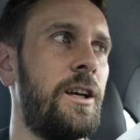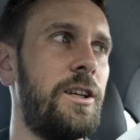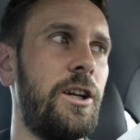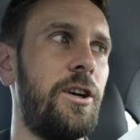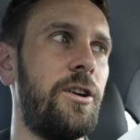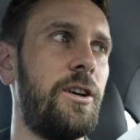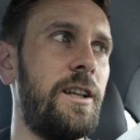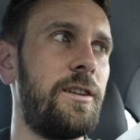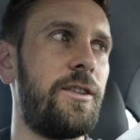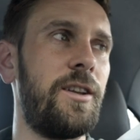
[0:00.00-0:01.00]
You know,
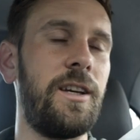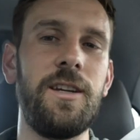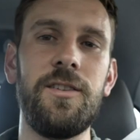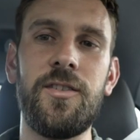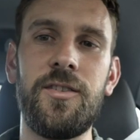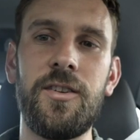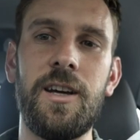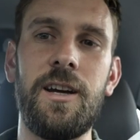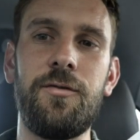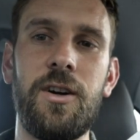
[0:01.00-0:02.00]
and the thing is that
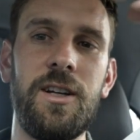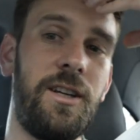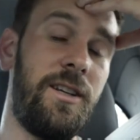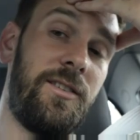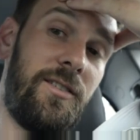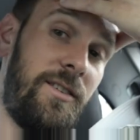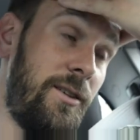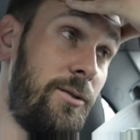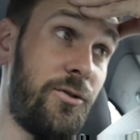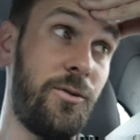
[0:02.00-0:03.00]
I find
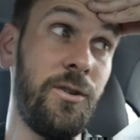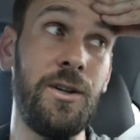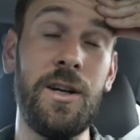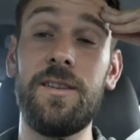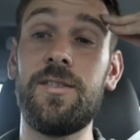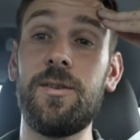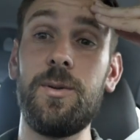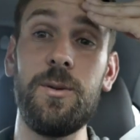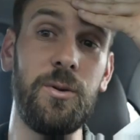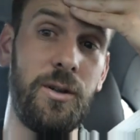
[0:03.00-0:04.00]
it was really nice that
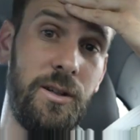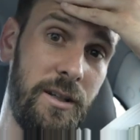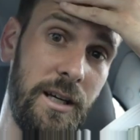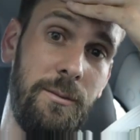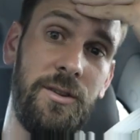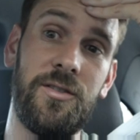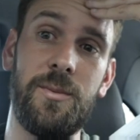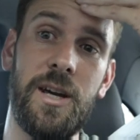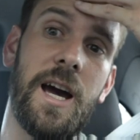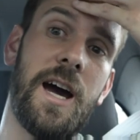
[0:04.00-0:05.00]
people gave me some
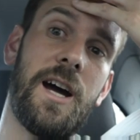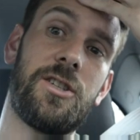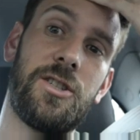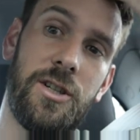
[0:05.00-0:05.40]
cash.